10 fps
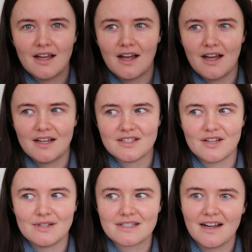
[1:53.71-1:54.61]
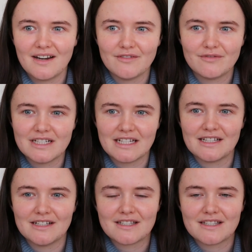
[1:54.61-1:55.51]
so it's kind of
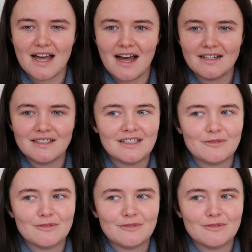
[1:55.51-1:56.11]
ridiculous that